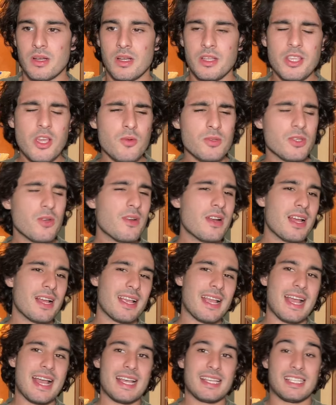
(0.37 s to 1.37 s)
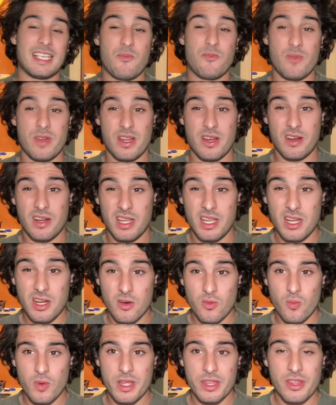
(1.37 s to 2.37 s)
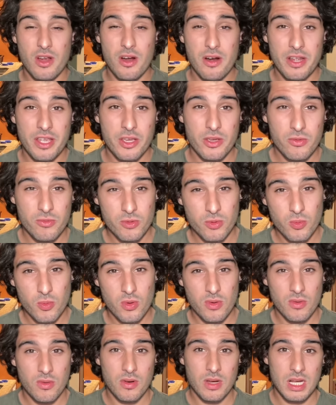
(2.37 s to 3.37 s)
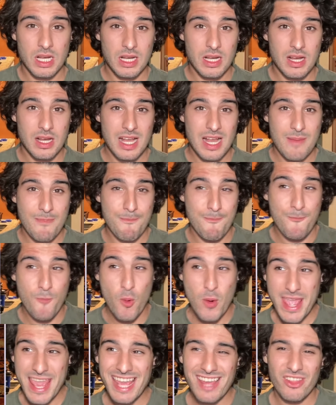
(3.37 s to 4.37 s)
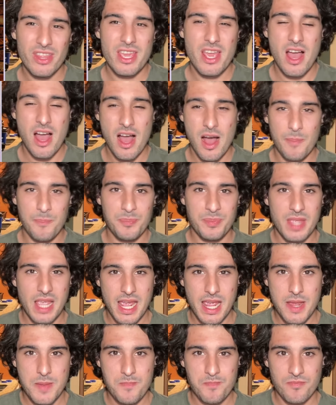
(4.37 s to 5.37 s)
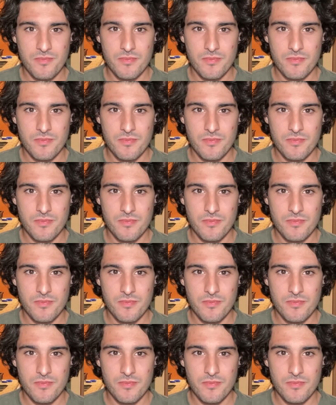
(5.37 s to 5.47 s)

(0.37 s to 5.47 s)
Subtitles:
Yo, what's going on, guys? And we are here with our usual weekly update.